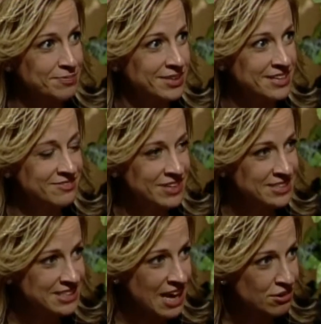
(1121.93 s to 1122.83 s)
belief
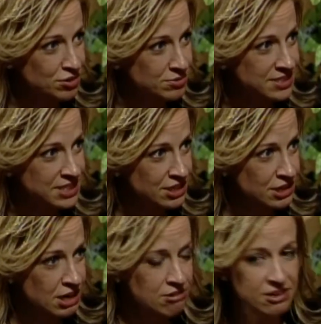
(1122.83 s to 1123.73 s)
gets down to a
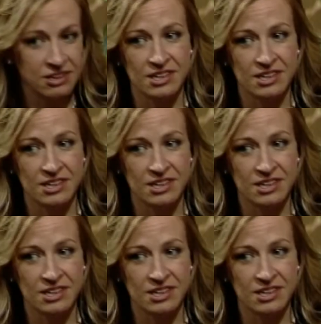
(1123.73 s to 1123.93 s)
0,